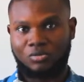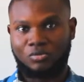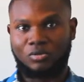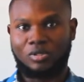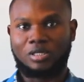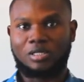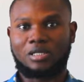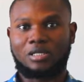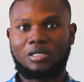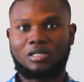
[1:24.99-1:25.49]

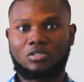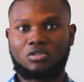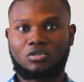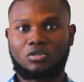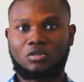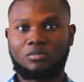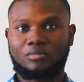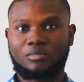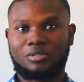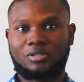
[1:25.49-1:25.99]
where there are
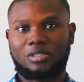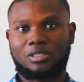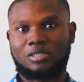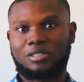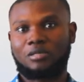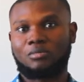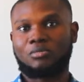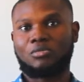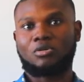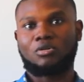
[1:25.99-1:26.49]
some
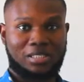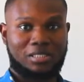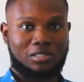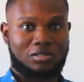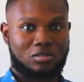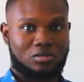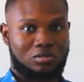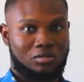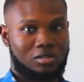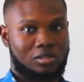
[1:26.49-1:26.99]
that are
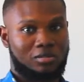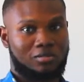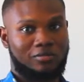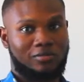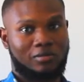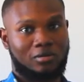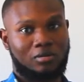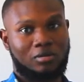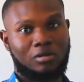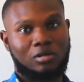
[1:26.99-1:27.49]
better suited
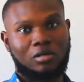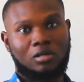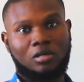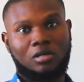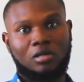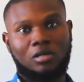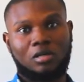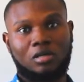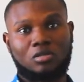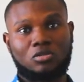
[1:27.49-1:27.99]
for
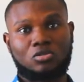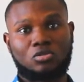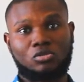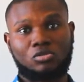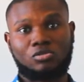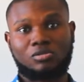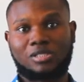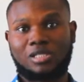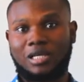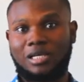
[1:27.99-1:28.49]

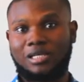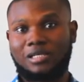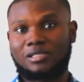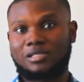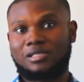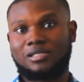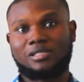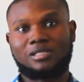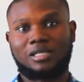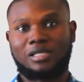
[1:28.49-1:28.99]
social
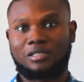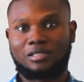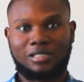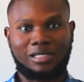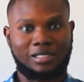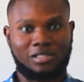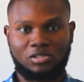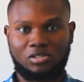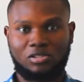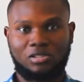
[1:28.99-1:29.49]
sciences
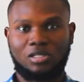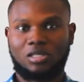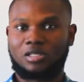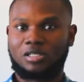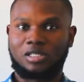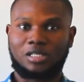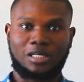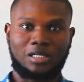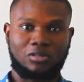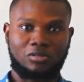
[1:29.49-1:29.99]
and
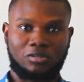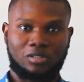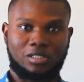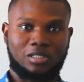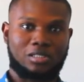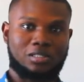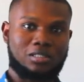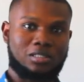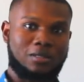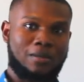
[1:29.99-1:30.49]
engineering and all
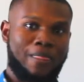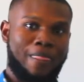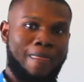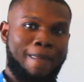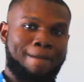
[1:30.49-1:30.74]
that.